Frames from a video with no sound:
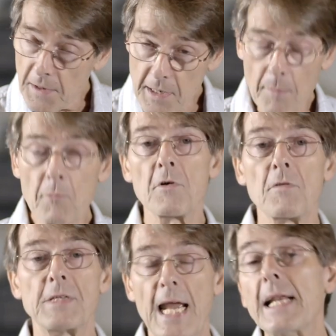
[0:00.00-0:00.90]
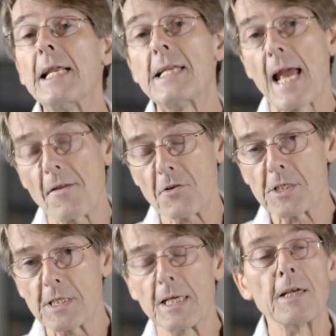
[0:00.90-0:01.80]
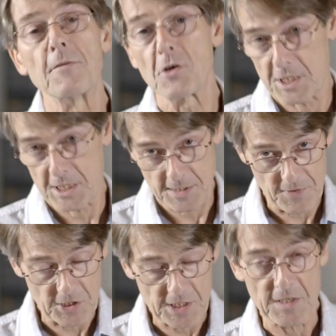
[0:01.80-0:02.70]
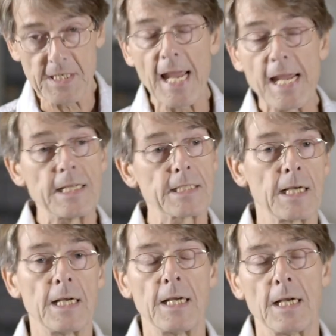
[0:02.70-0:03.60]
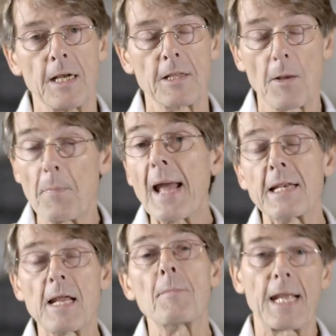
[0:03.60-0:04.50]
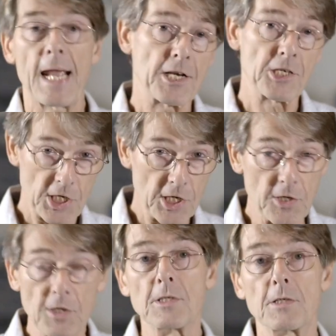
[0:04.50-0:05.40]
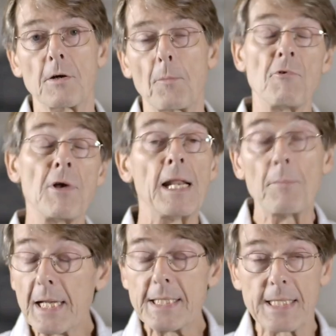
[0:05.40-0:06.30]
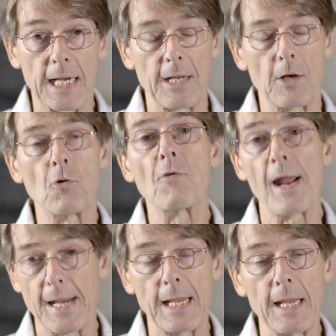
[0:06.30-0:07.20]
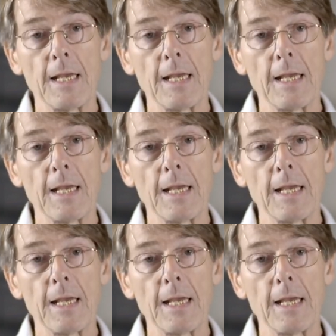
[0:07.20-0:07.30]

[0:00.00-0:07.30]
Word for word: the number of daily deaths versus, versus the date, the pandemic had turned, and really pleasingly already.